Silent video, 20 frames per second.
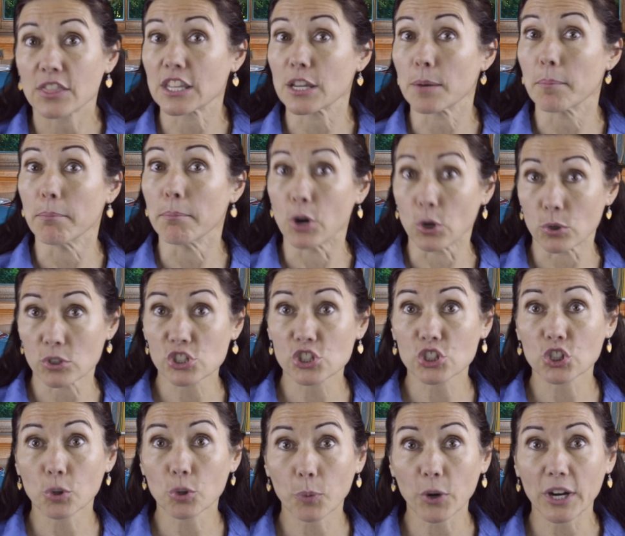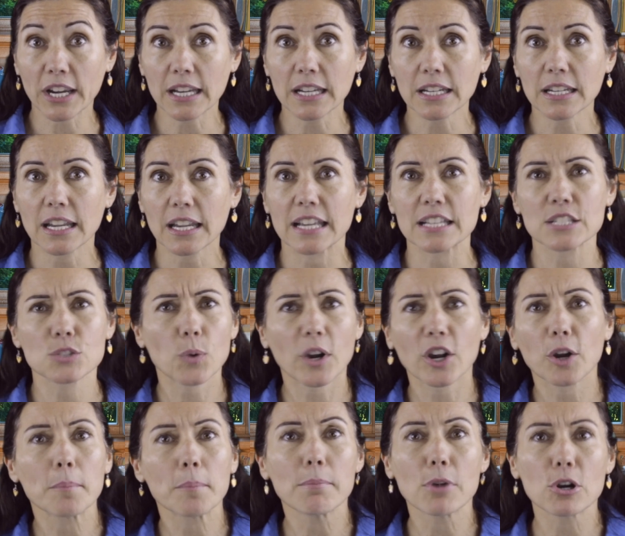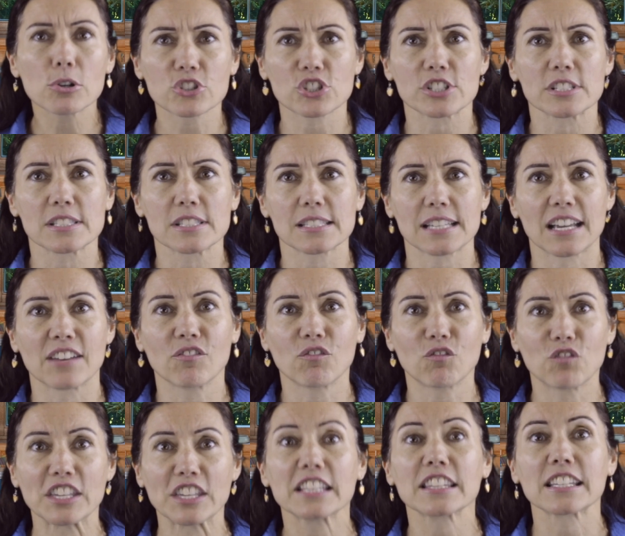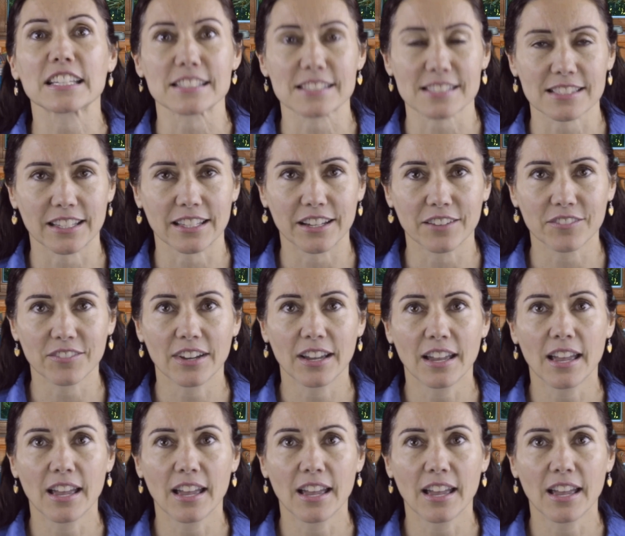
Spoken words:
The emotional brain is where emotions and feelings live,